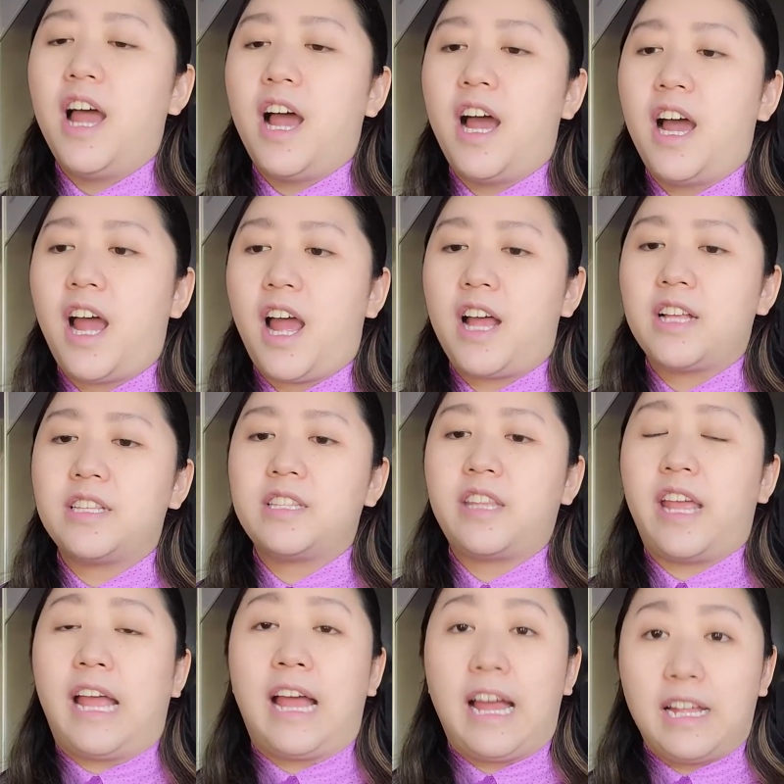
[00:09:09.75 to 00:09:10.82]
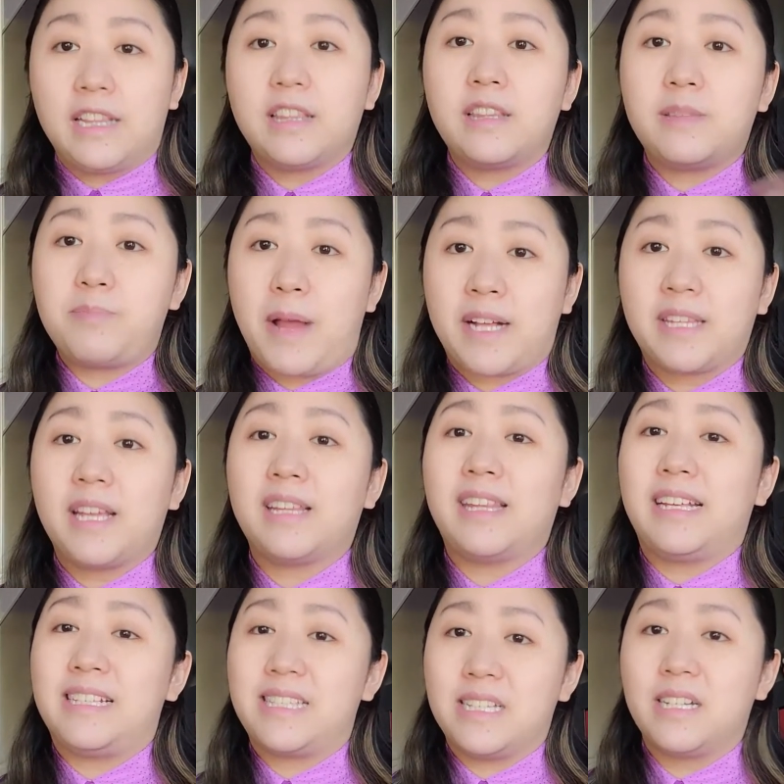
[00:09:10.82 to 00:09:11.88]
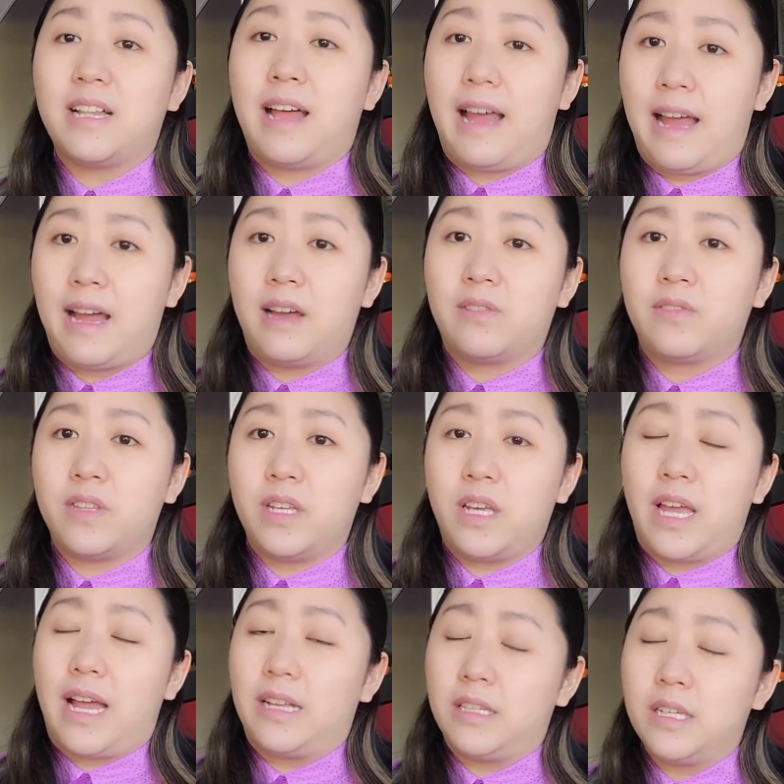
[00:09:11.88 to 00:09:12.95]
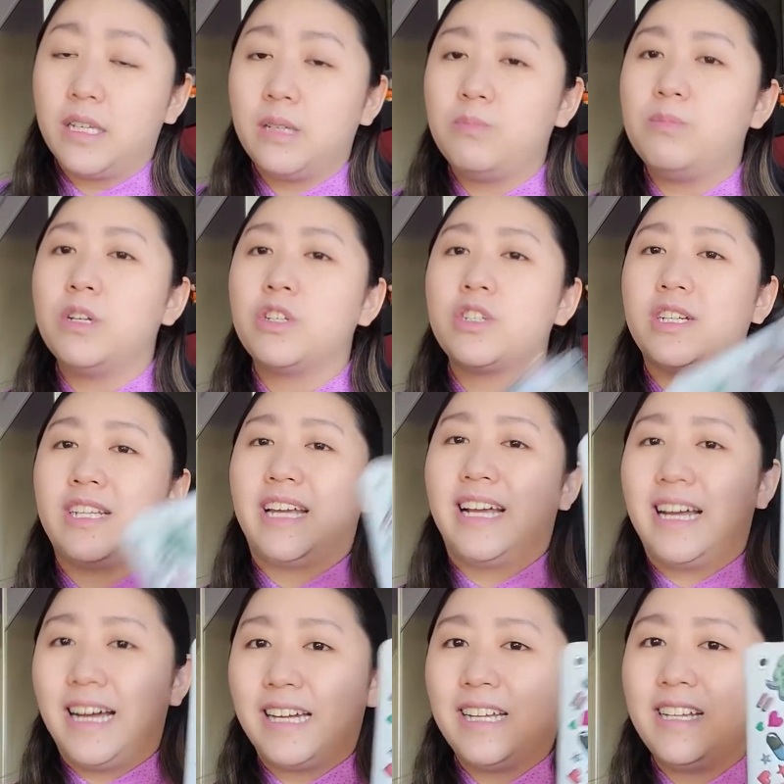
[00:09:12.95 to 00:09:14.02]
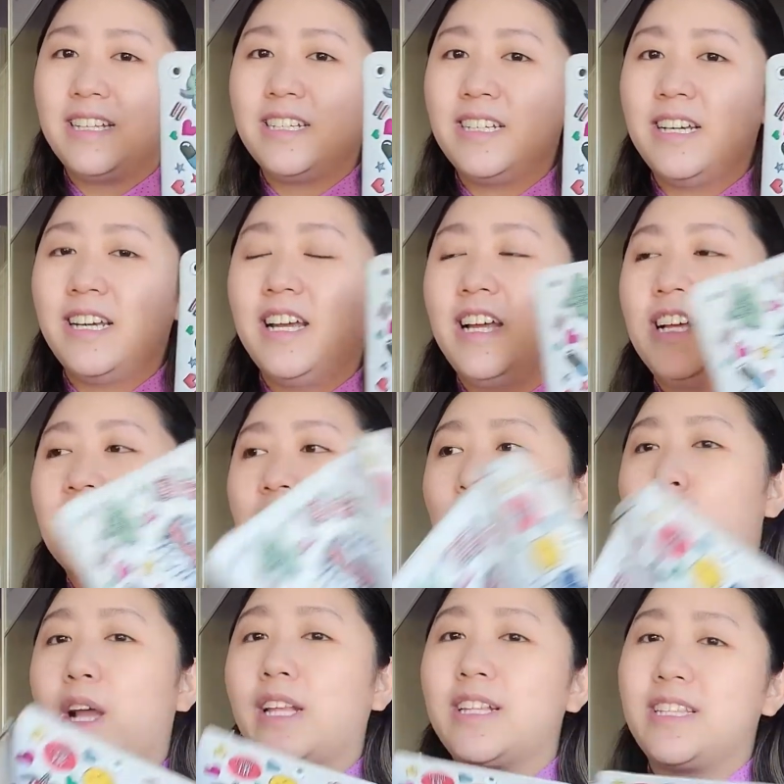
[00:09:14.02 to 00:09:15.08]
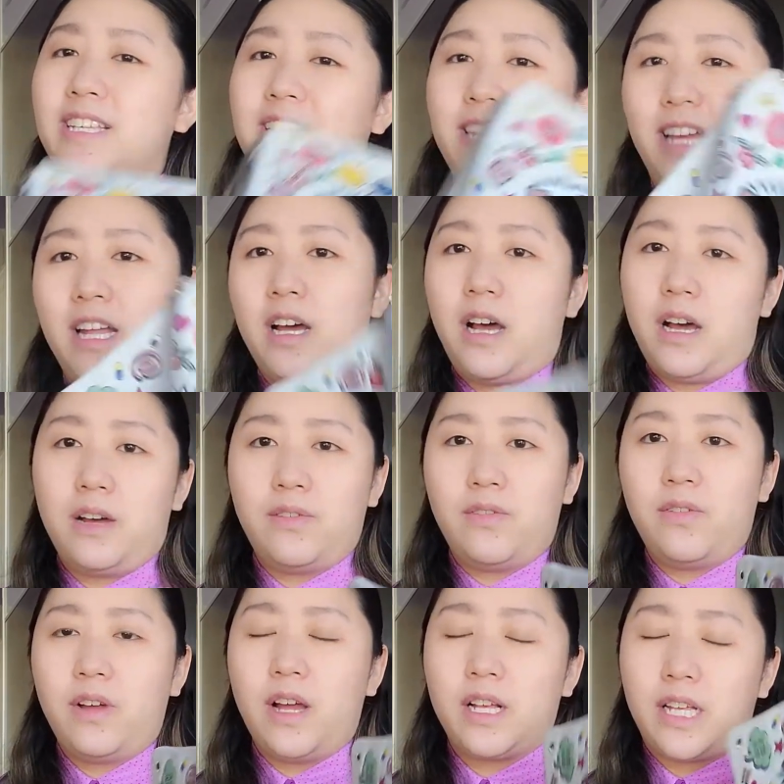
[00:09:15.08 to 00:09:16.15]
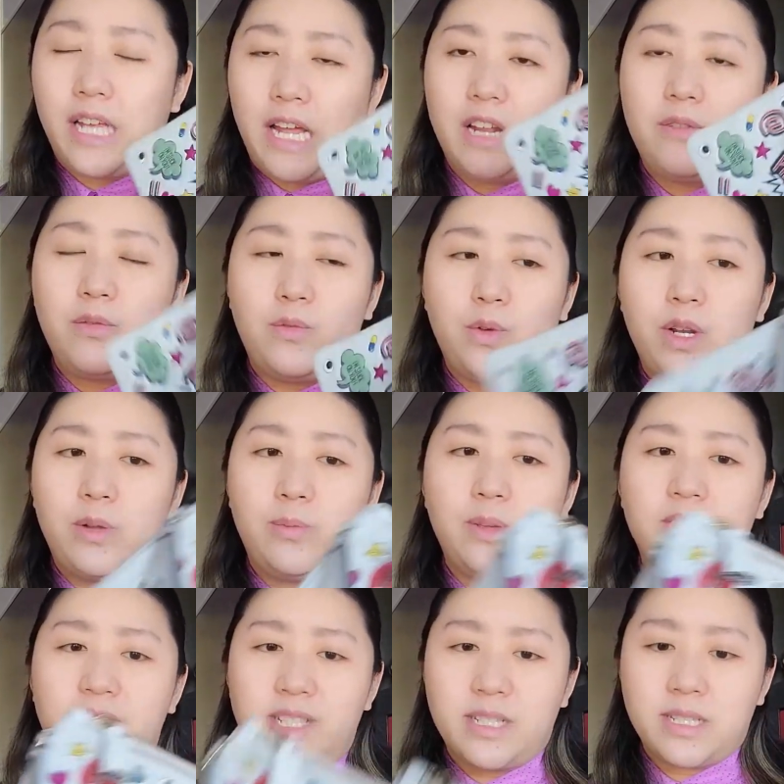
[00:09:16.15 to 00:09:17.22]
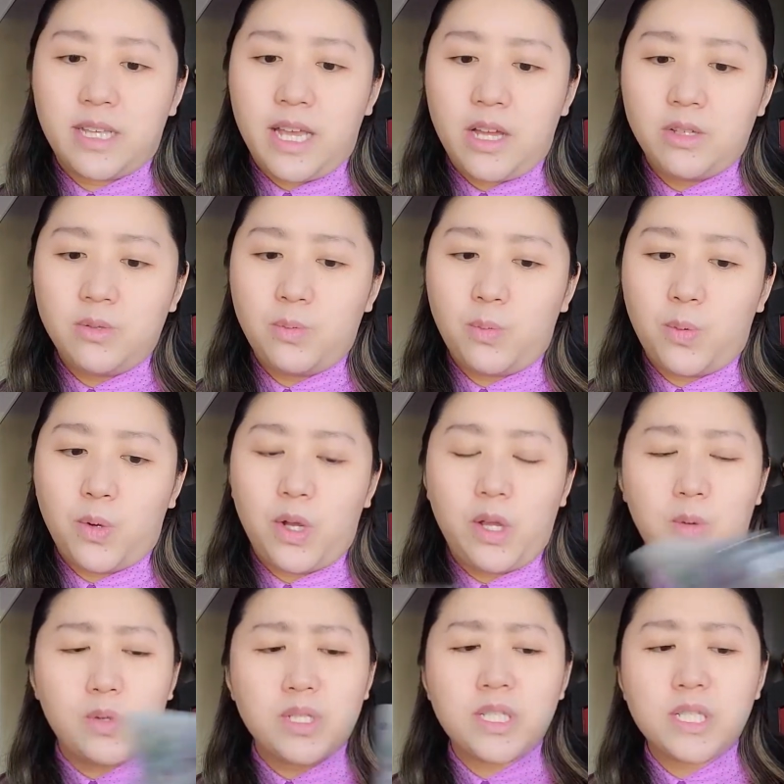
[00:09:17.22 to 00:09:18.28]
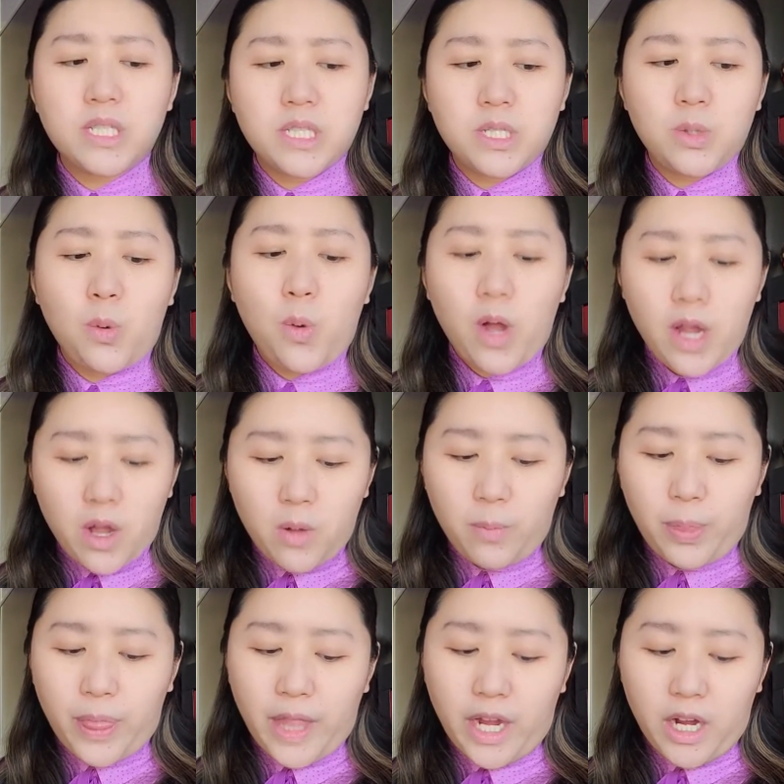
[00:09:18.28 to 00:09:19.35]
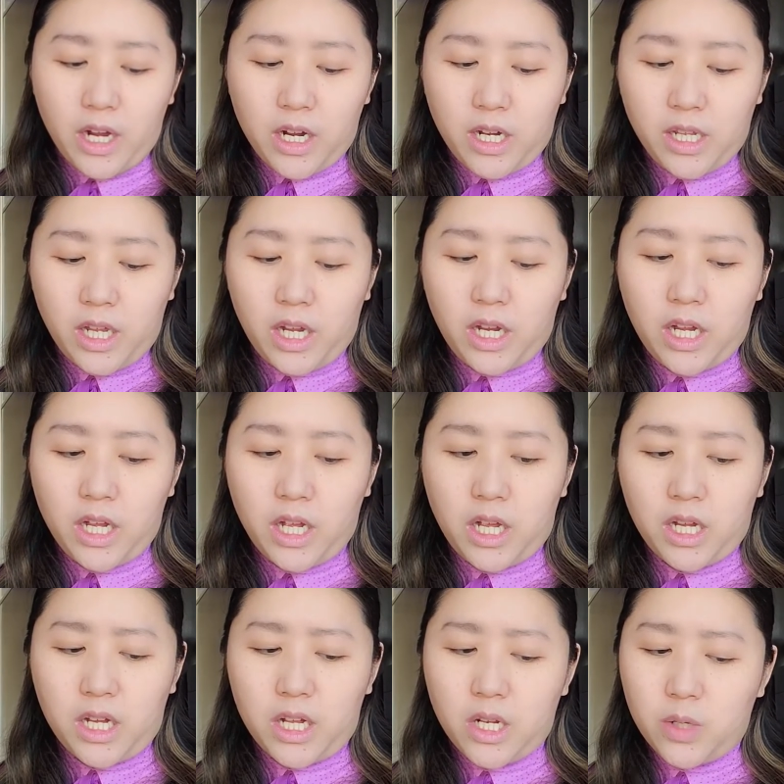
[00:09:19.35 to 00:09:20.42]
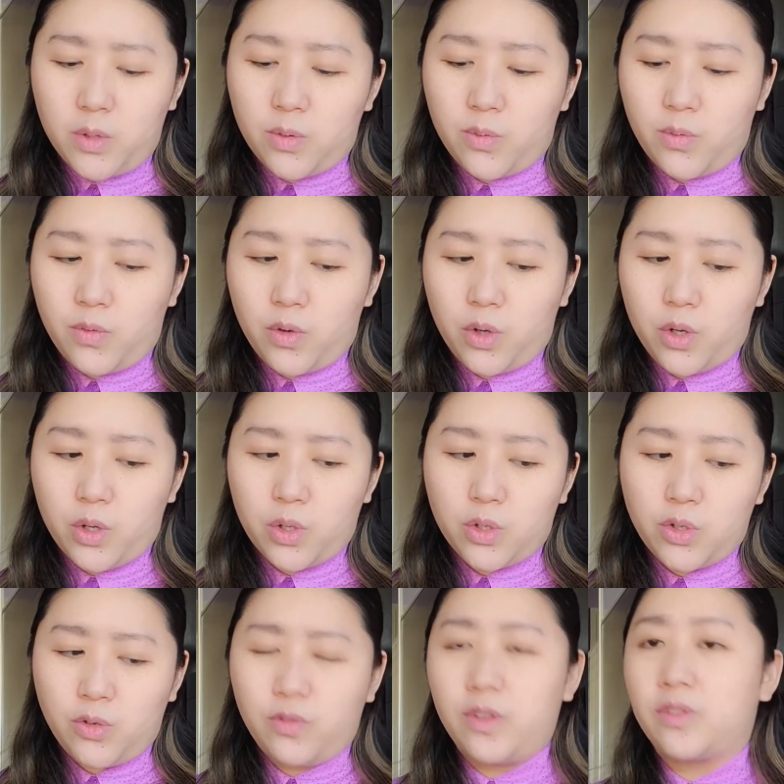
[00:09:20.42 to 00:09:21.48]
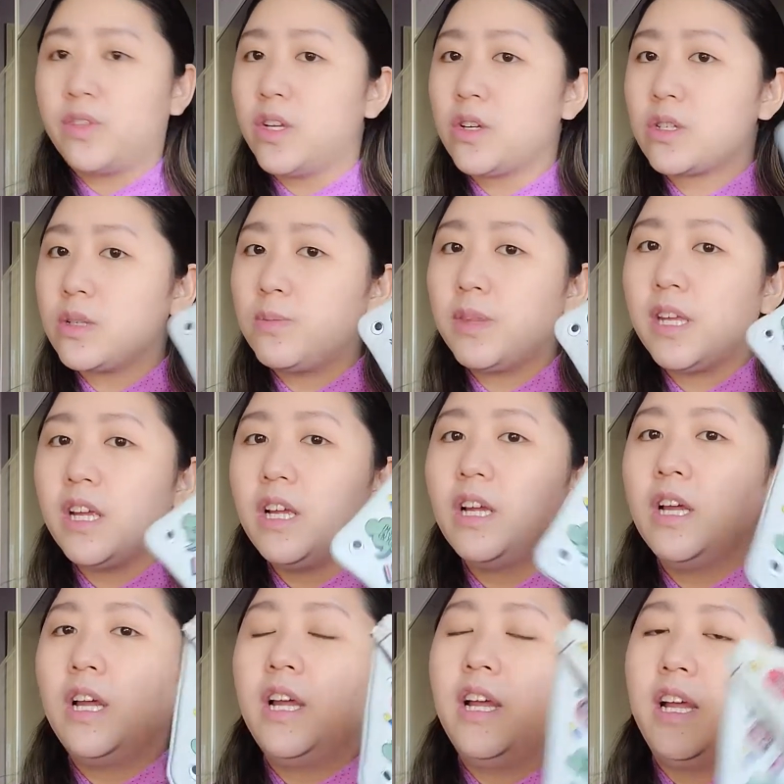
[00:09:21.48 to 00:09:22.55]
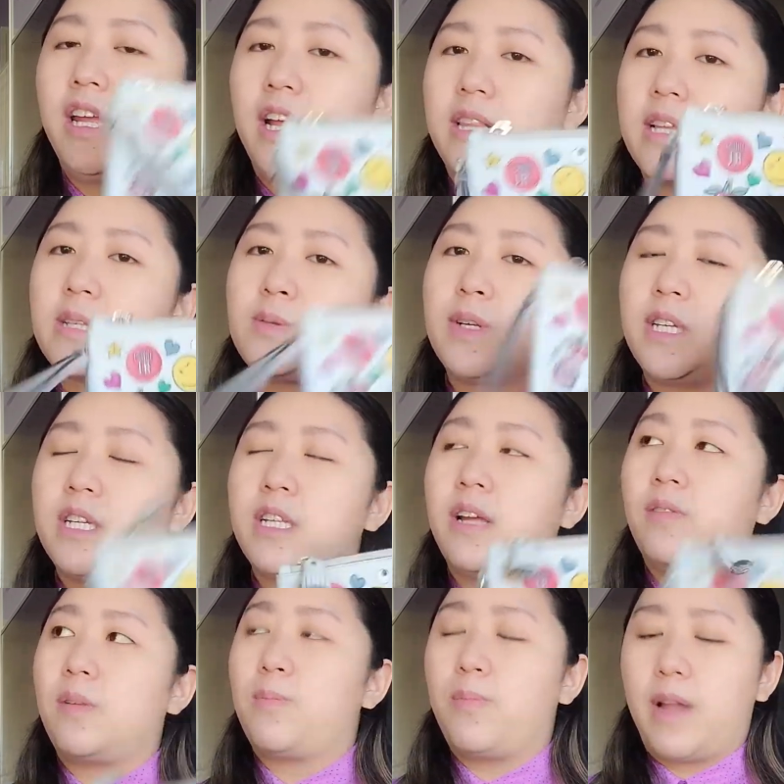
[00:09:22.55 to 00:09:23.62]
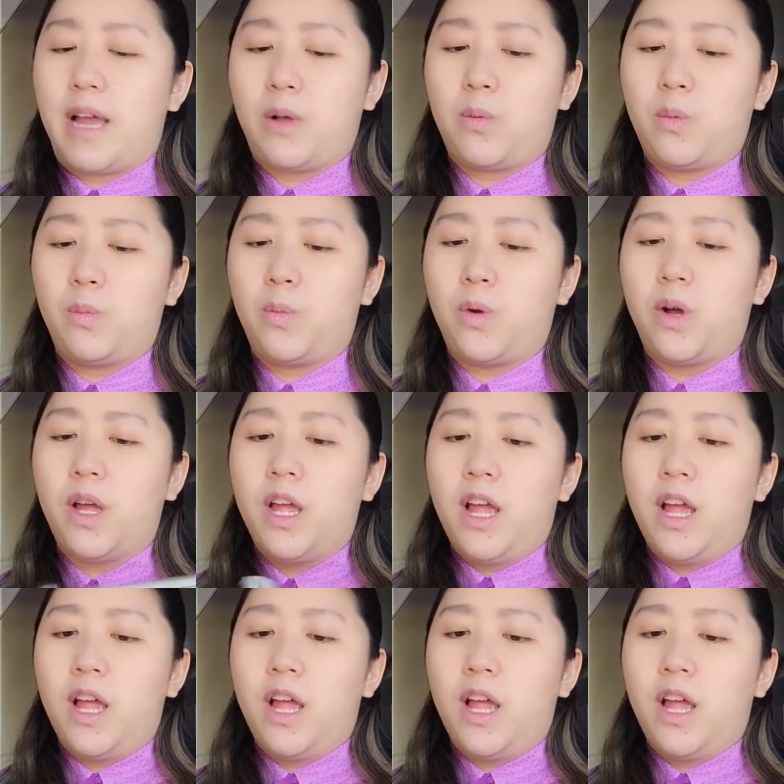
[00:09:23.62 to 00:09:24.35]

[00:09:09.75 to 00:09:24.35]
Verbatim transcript: And they ha back then they still have the Anya Hindmarch, and they had it, so I did get off. I get it with a of discount, but it was still quite up there. I think I got it for two fifty or something. Yeah, that's why I didn't have the black one, but